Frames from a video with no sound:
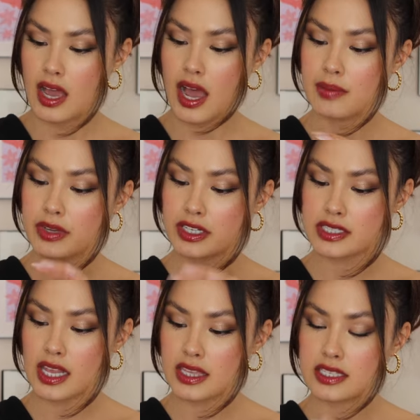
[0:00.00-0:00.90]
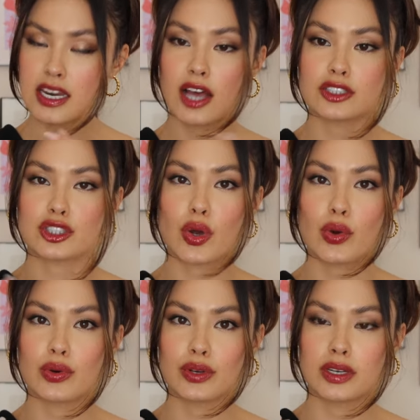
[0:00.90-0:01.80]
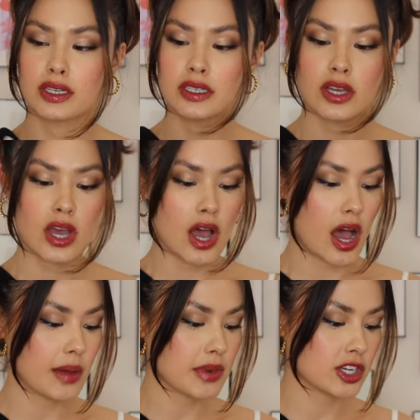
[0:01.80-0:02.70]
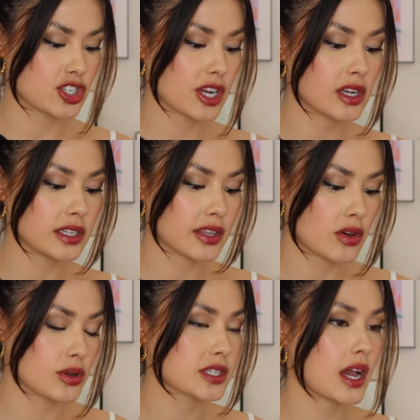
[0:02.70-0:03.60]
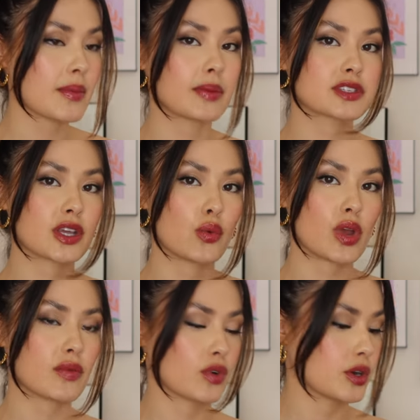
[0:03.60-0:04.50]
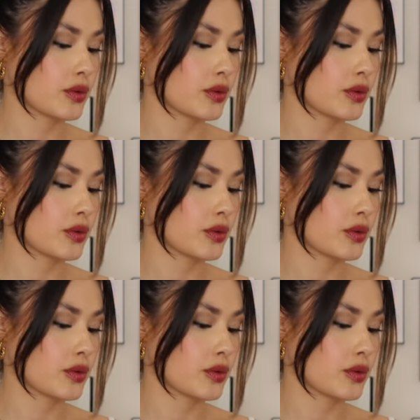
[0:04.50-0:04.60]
I'm gonna set this down so I'm not jingling the whole time and I'm just gonna wave run